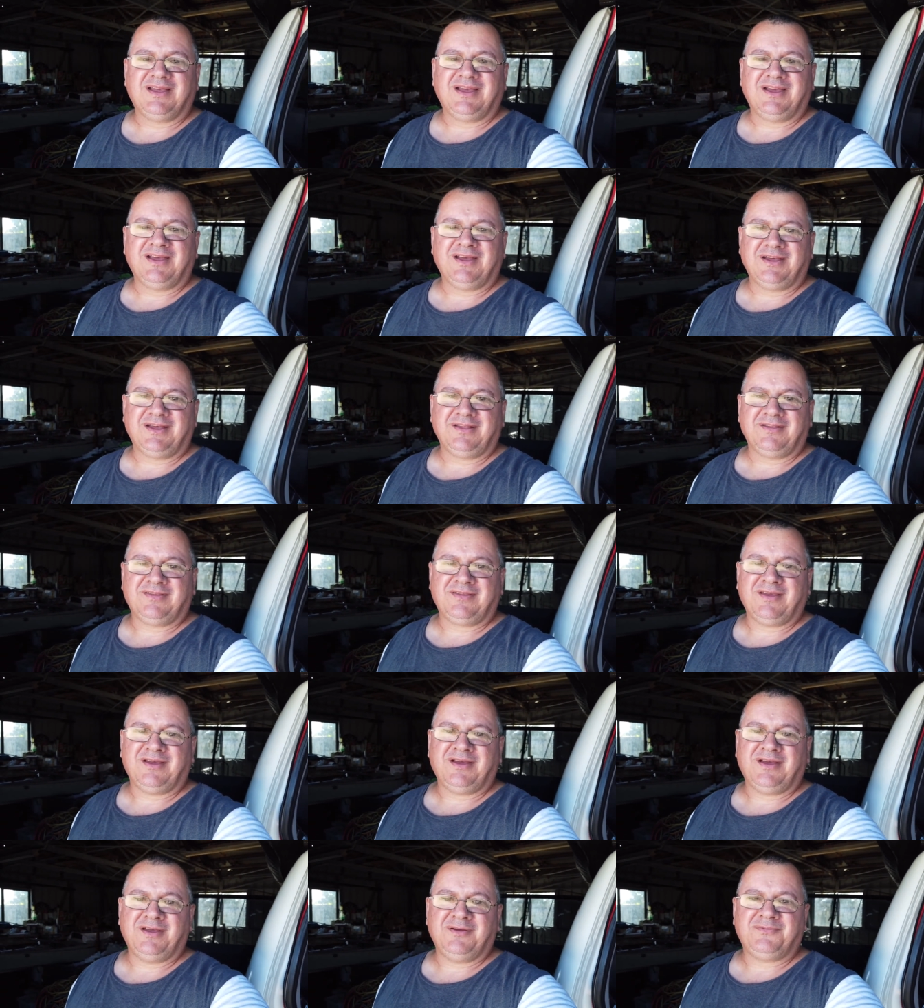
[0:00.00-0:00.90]
Uh,
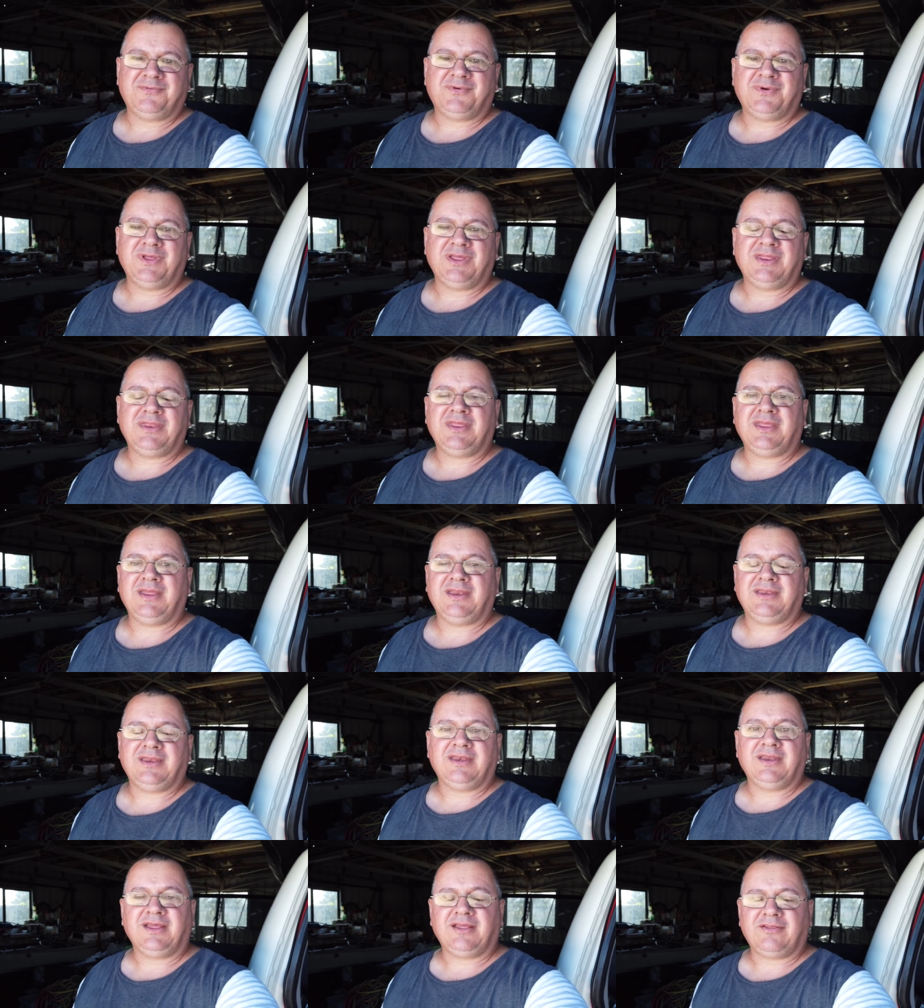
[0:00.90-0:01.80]
so hopefully the
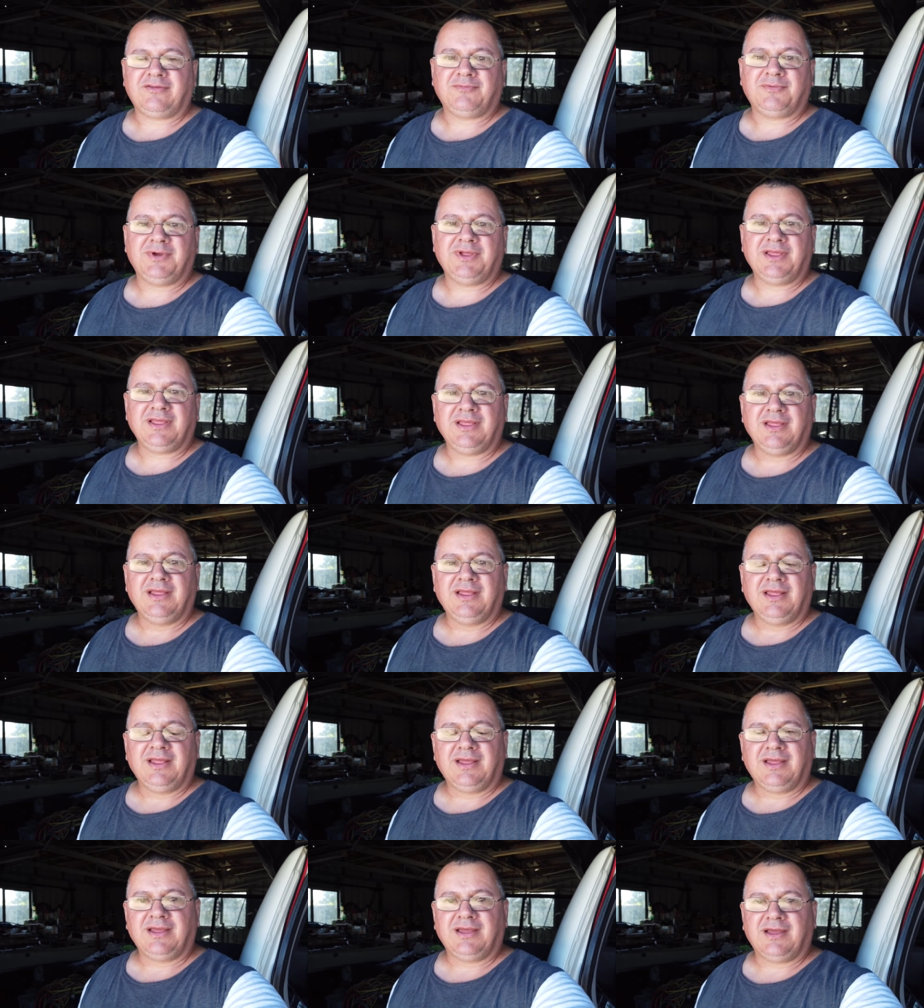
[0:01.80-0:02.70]
end of next week,
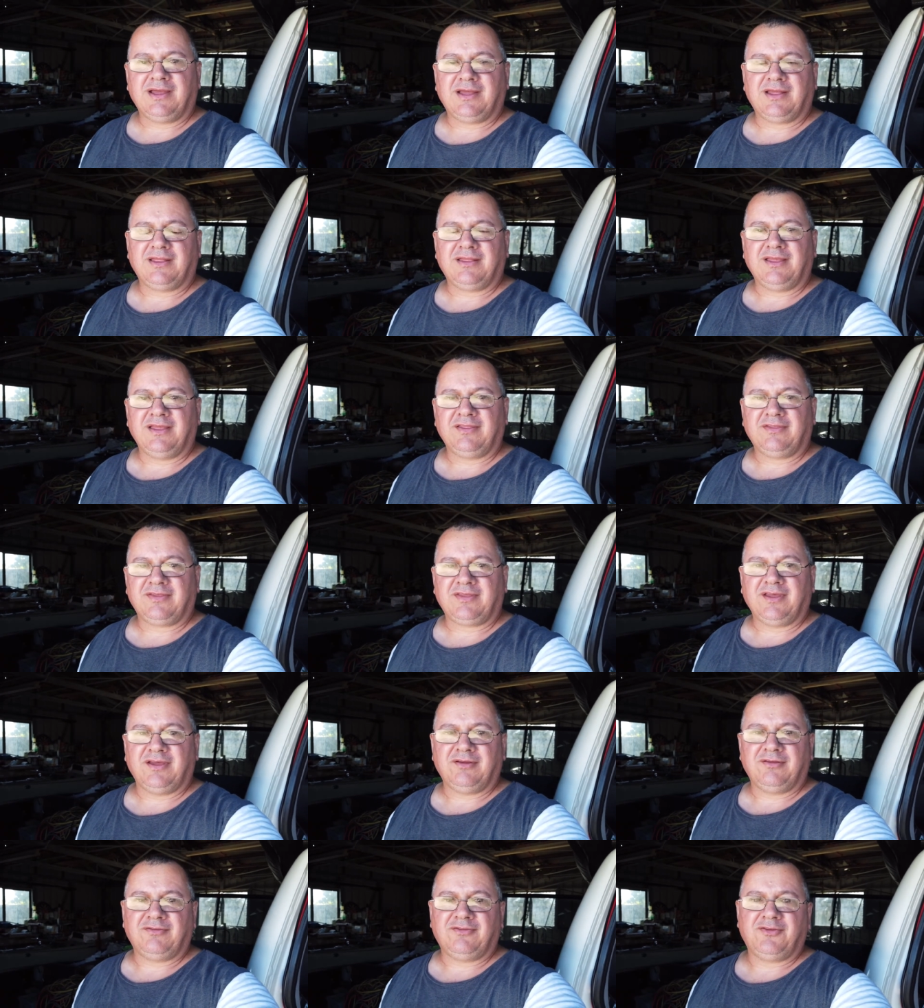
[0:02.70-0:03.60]
uh, it's
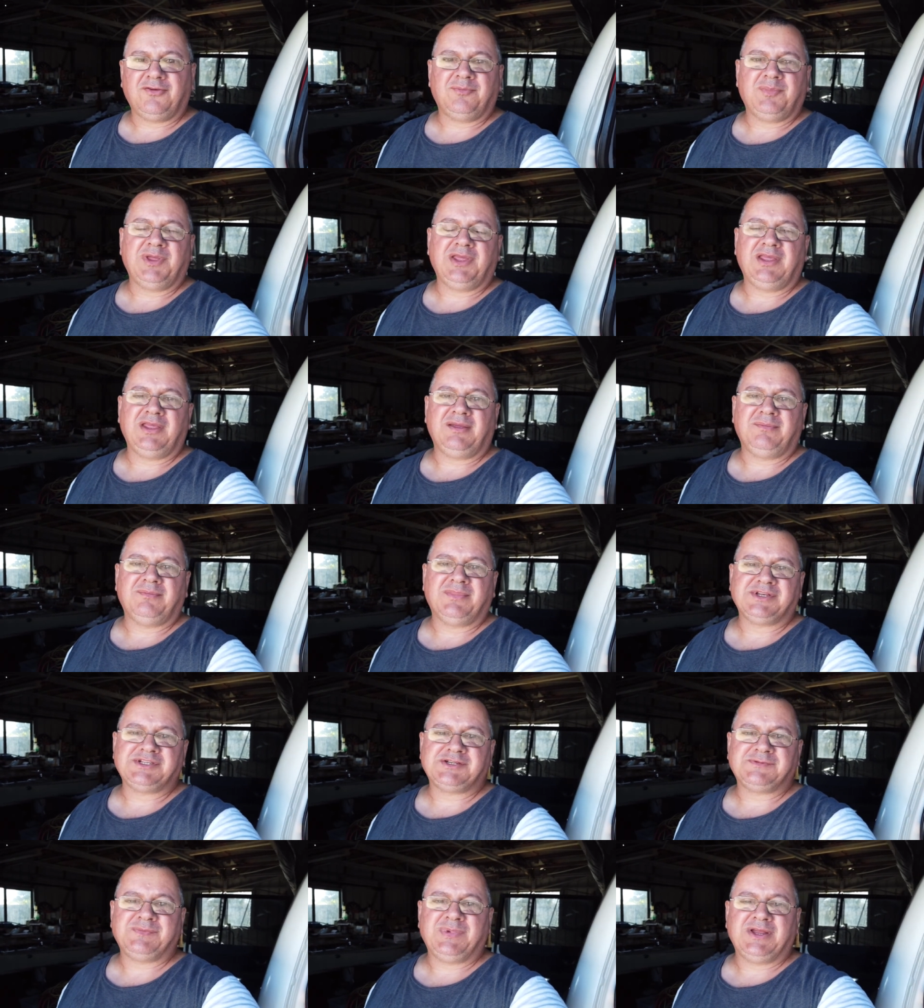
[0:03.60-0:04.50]
going to be
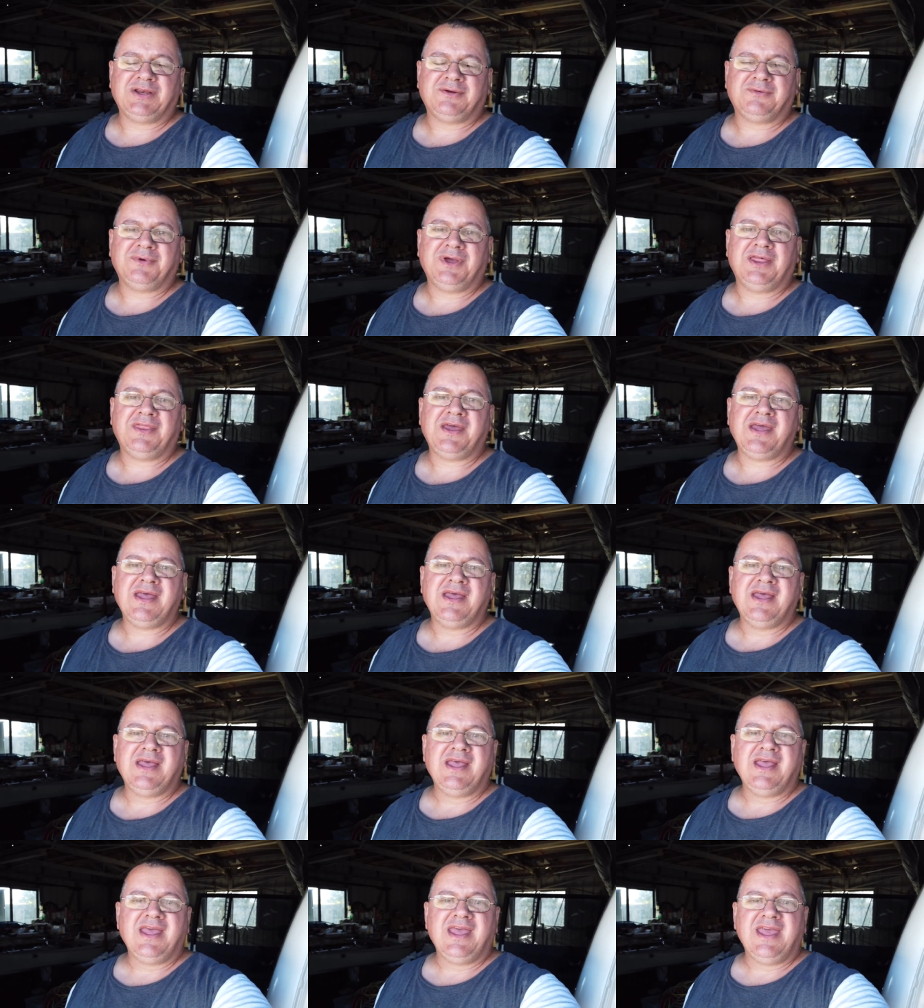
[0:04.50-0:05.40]
much better weather
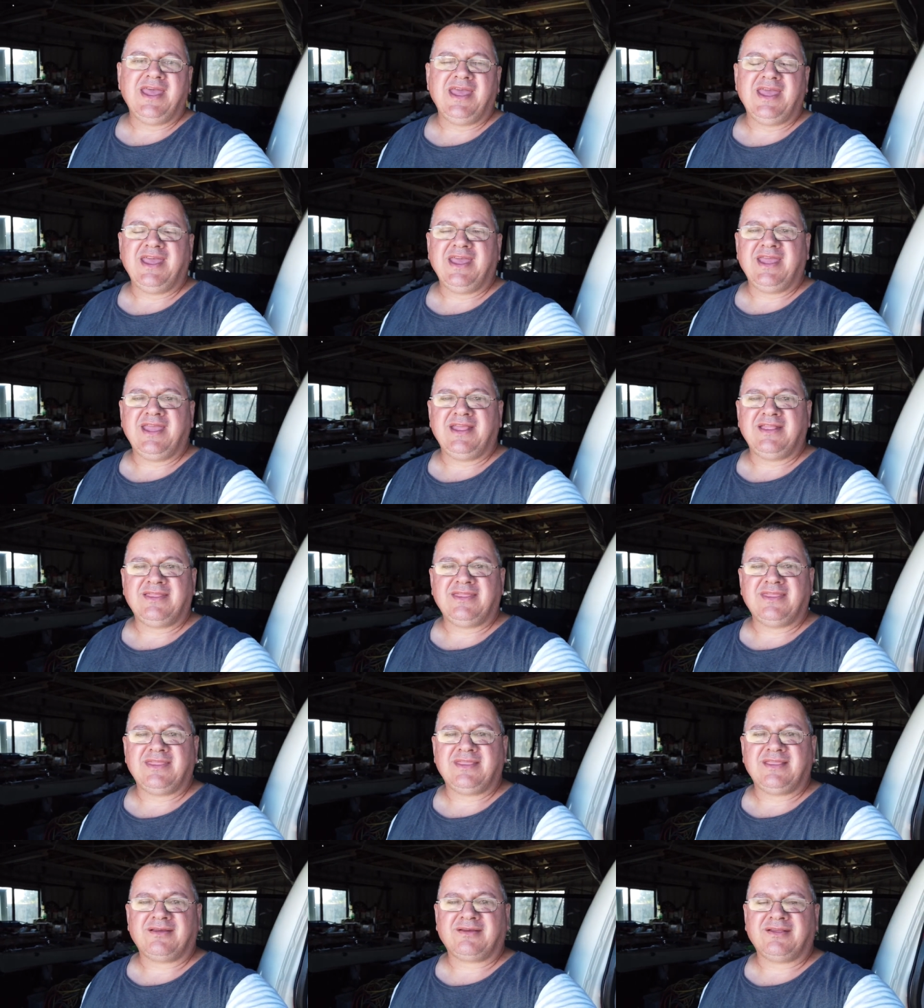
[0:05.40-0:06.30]

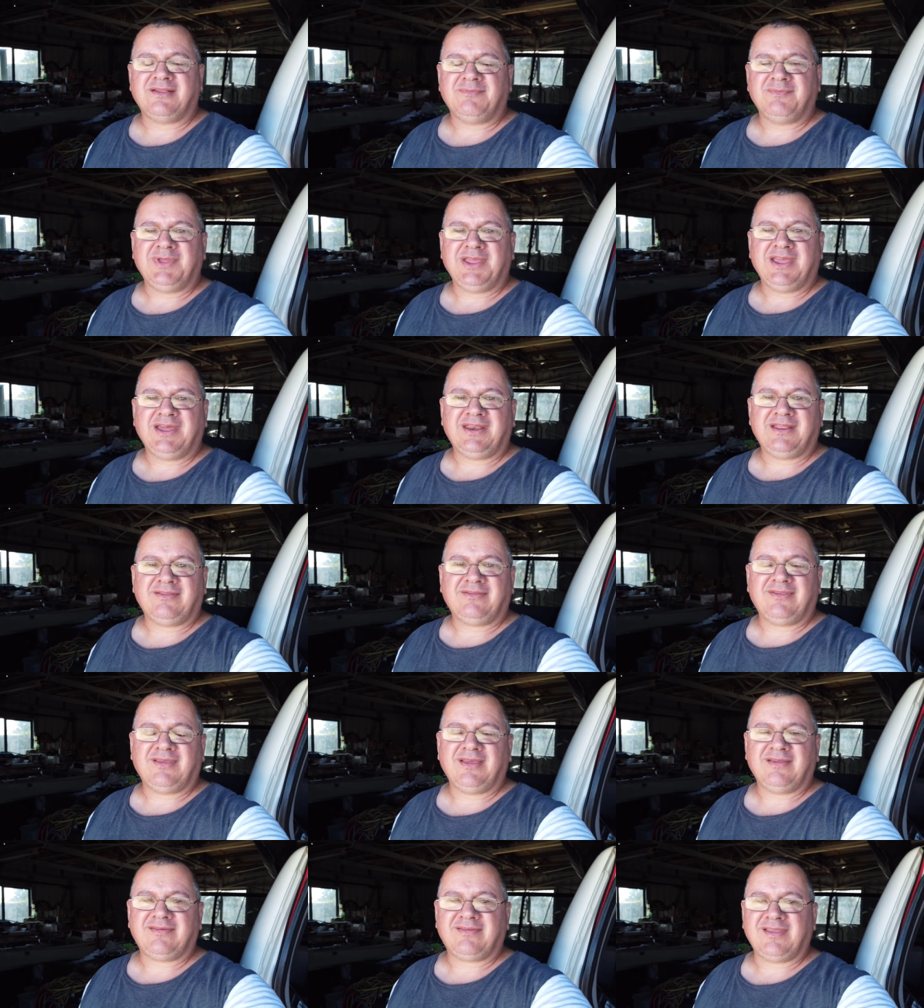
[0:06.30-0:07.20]
and I can be able
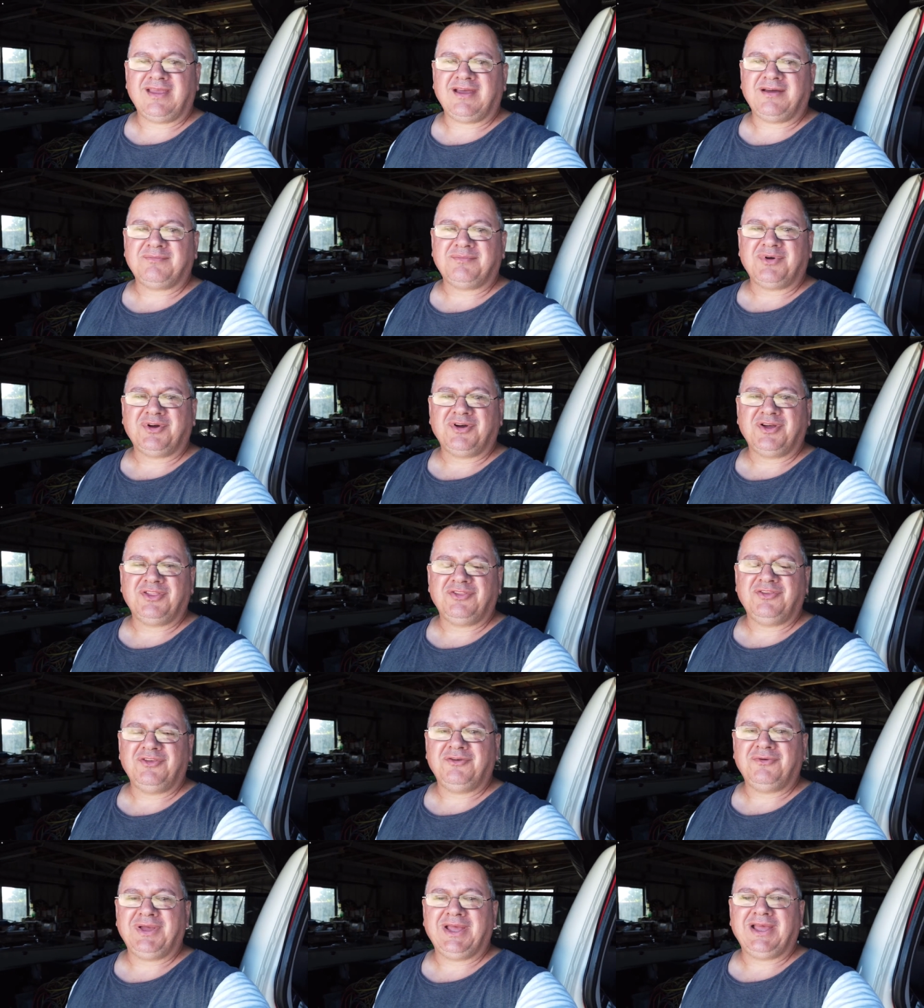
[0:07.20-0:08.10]
to test out my
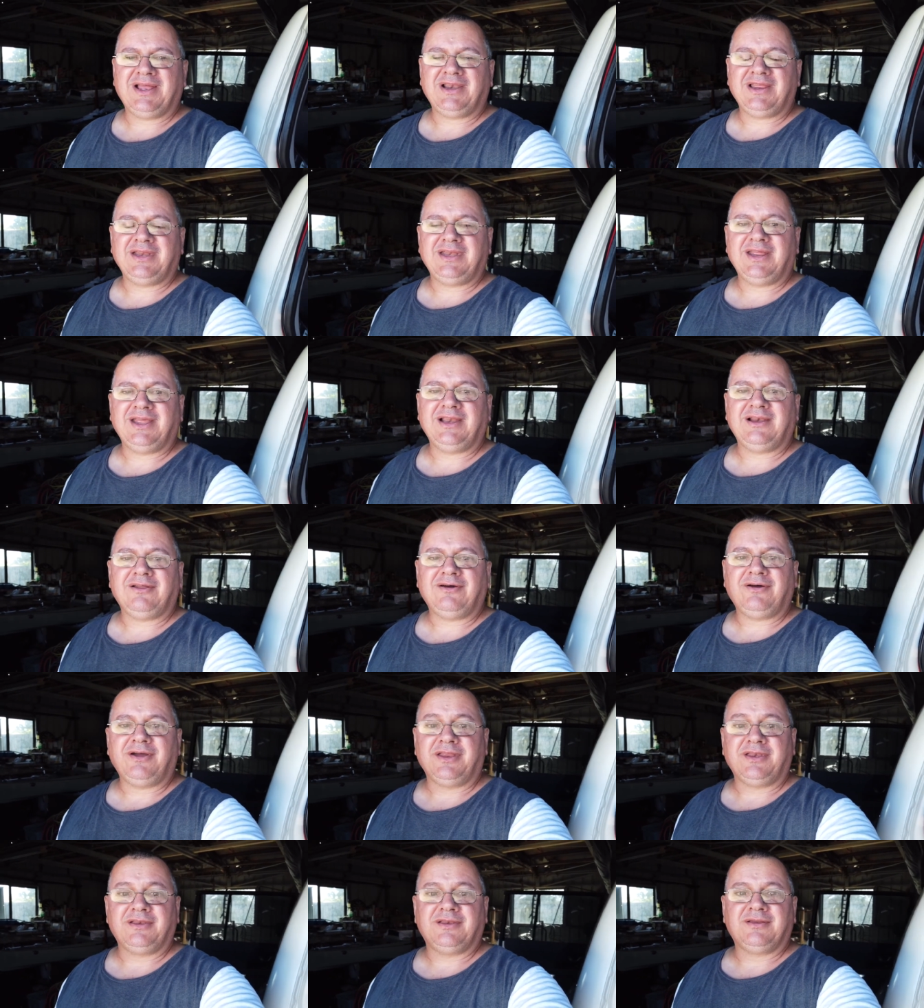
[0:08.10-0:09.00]
new LED
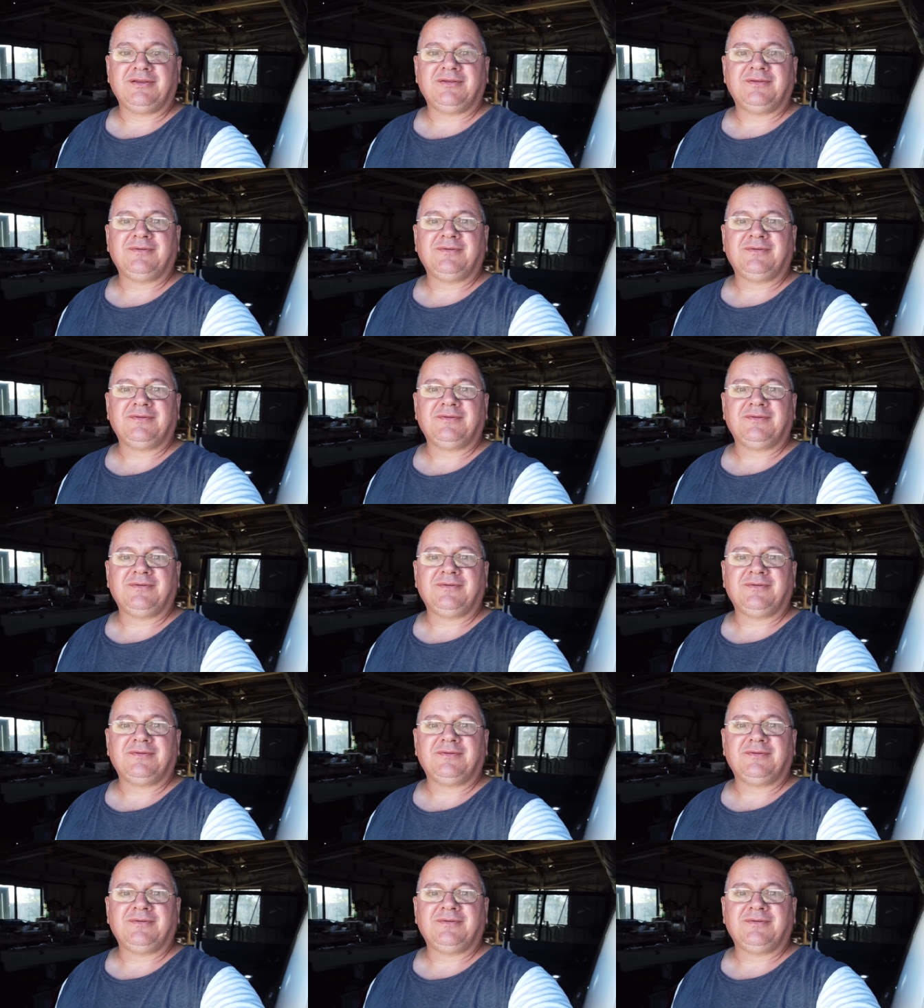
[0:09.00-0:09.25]
light.